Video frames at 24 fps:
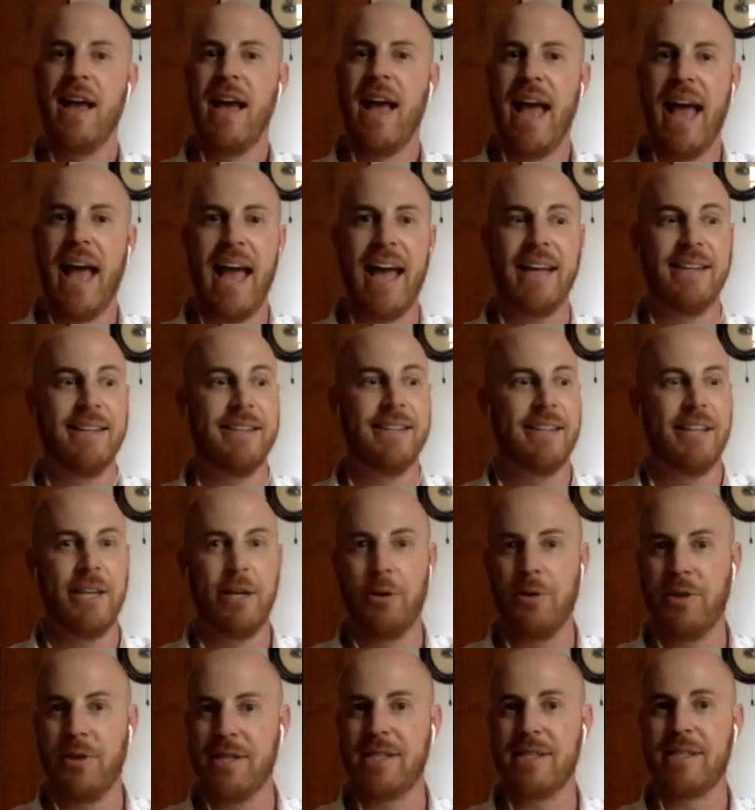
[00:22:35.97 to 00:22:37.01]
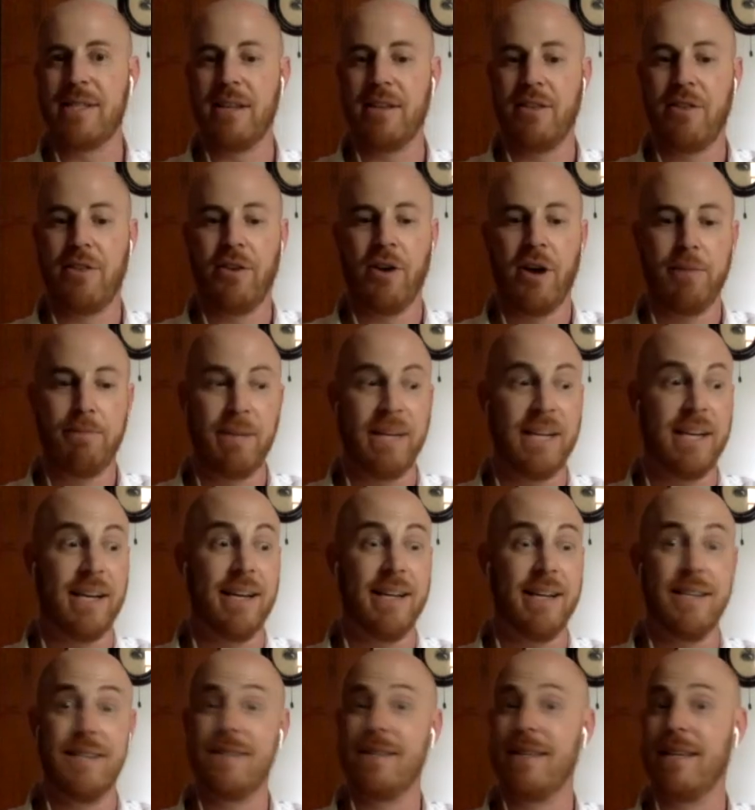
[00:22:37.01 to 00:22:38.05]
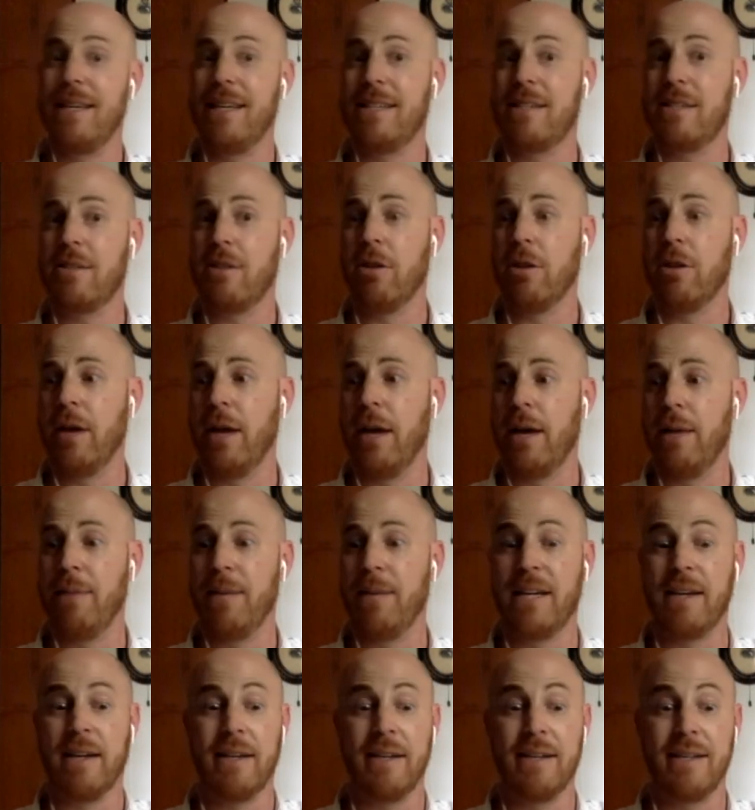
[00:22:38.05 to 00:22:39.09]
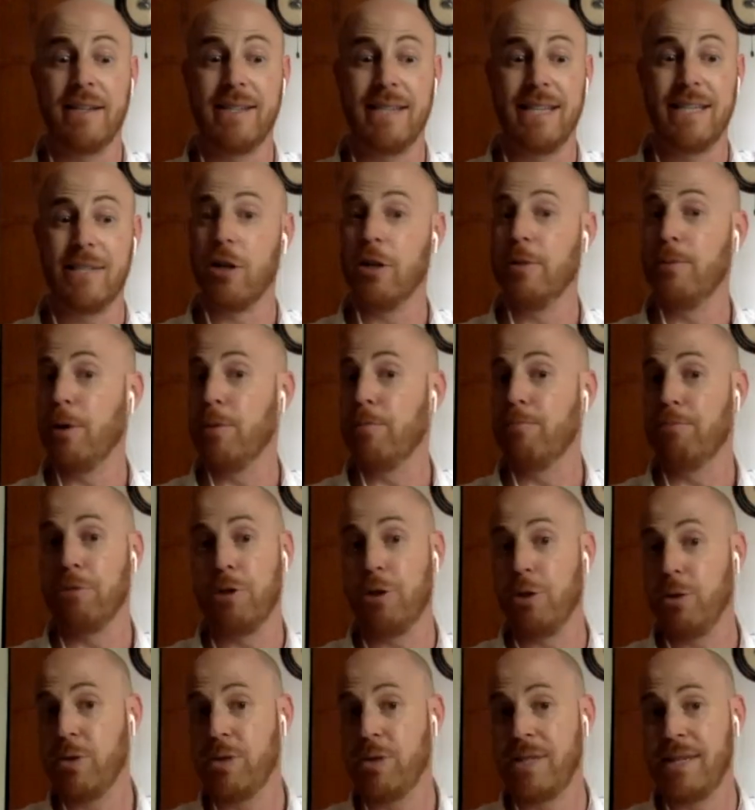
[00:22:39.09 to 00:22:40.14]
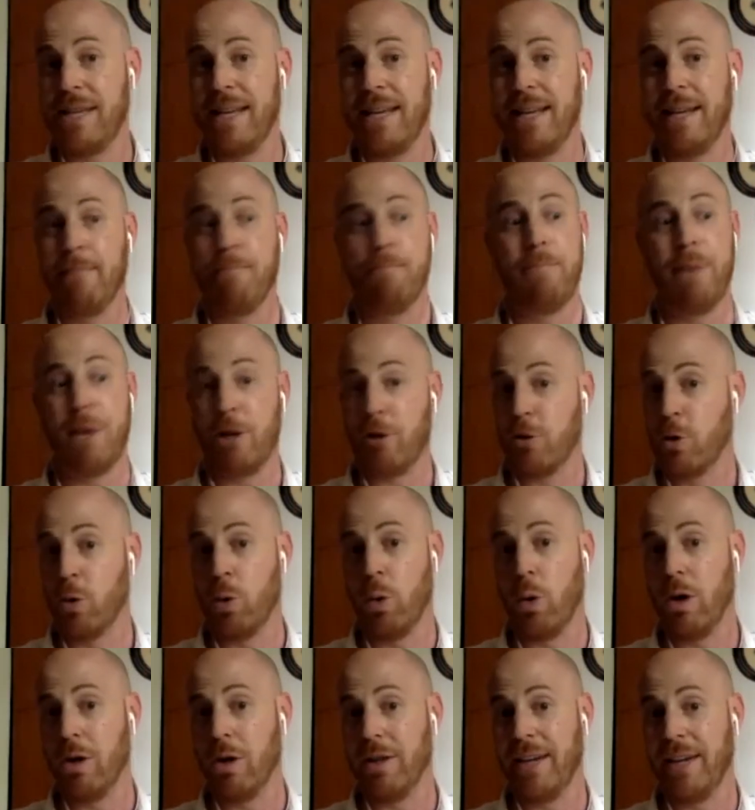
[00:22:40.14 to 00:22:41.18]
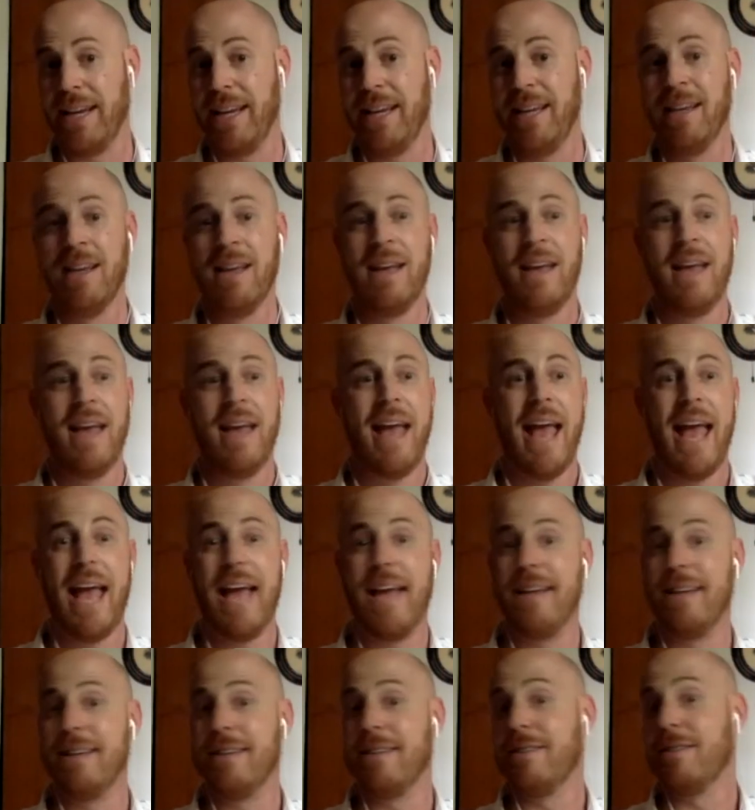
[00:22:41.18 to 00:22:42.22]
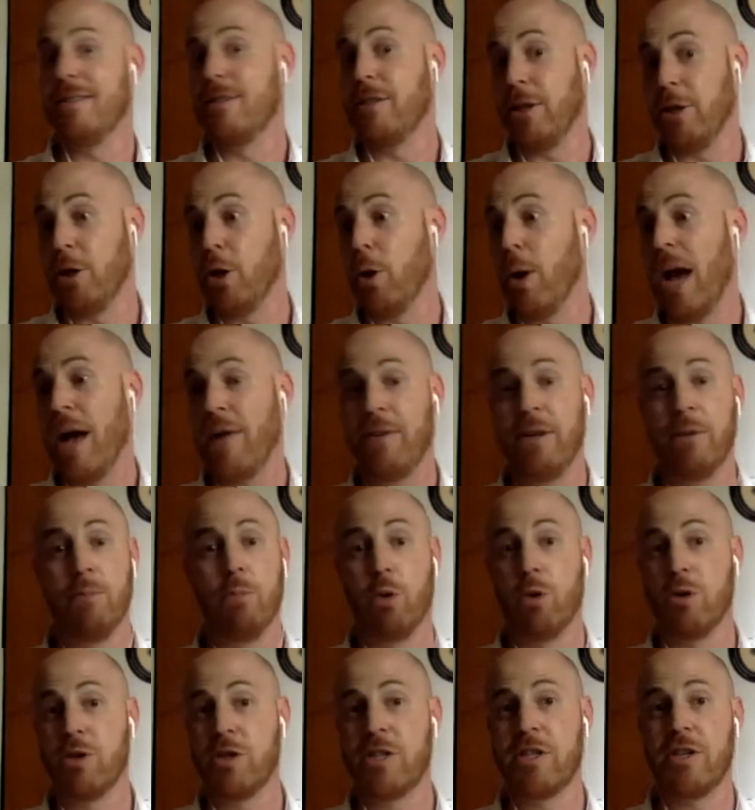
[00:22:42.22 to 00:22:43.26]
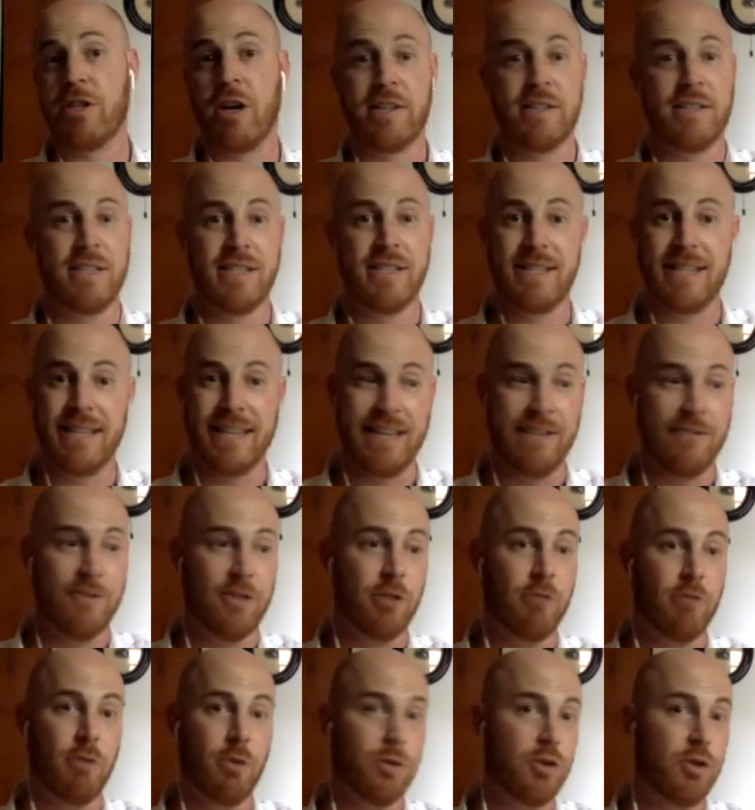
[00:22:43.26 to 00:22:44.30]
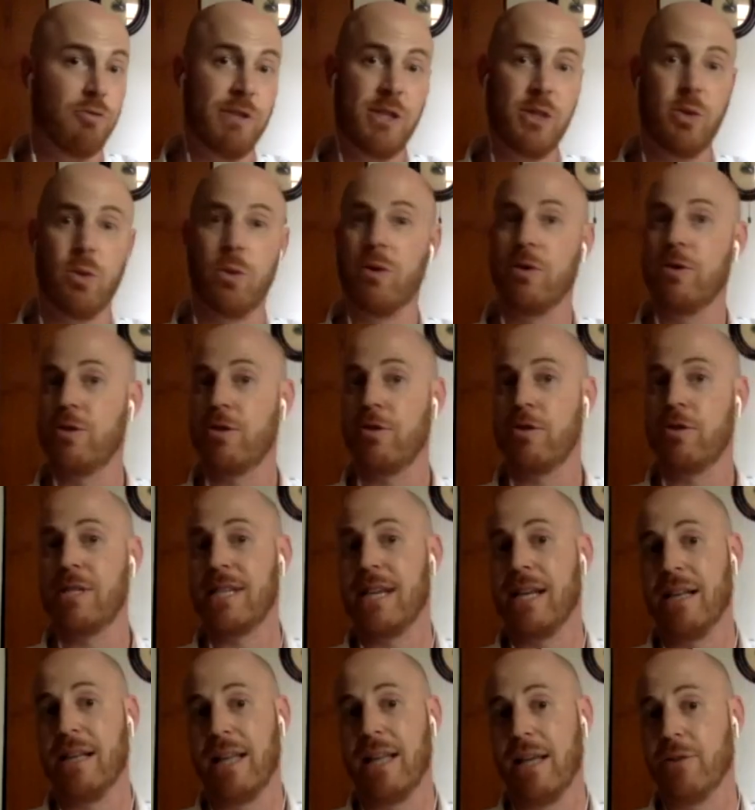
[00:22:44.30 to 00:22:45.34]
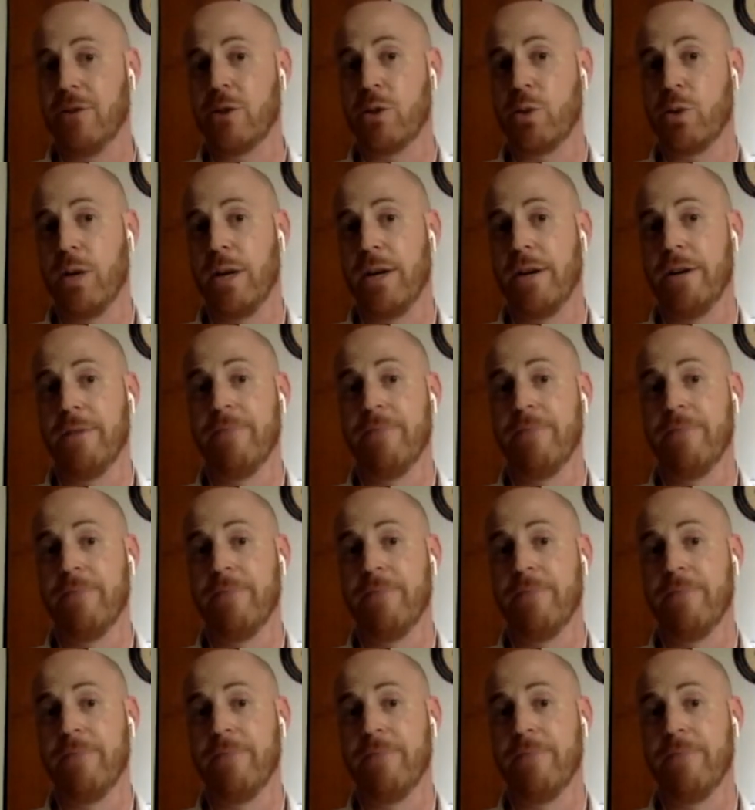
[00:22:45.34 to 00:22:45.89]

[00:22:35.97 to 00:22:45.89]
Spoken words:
And, this is a thought because it's all about producing better quality and, having more stock to give to grocery stores or sell elsewhere.